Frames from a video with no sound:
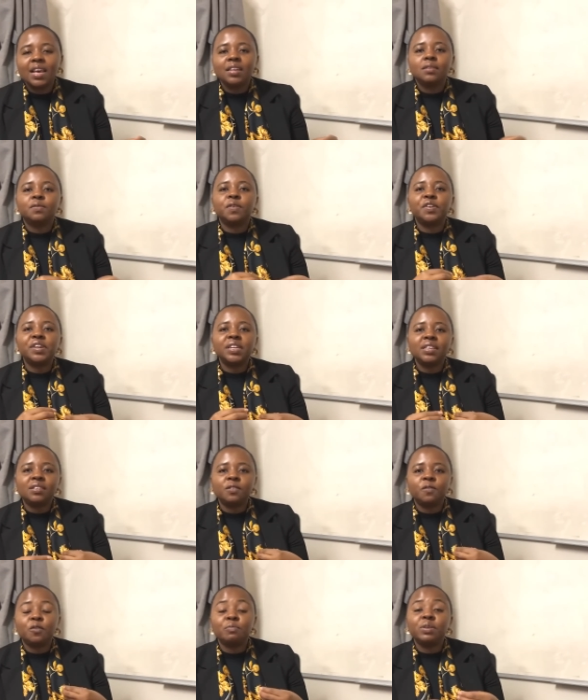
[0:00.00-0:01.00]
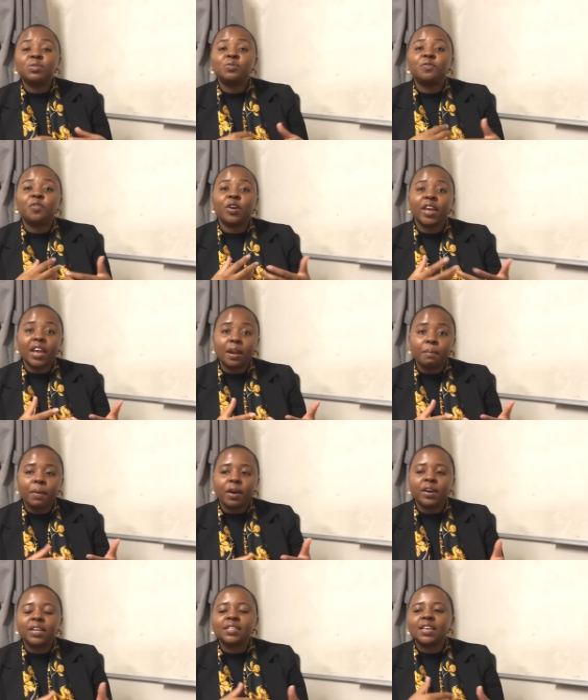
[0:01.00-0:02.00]
It's very easy for me to forget
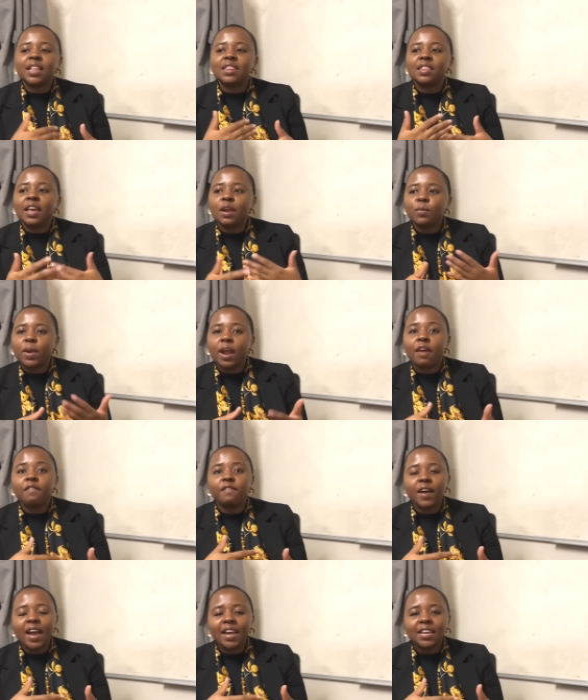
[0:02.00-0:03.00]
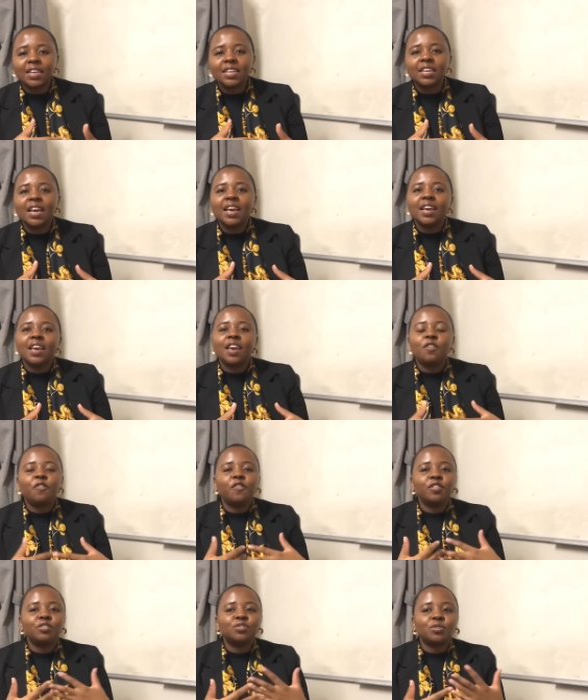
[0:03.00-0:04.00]
about it. And then when I find it, it
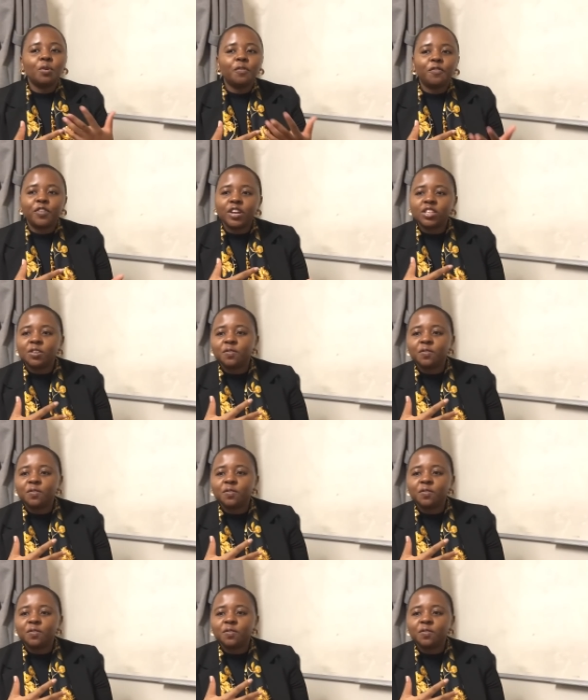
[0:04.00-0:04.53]
feels so fresh.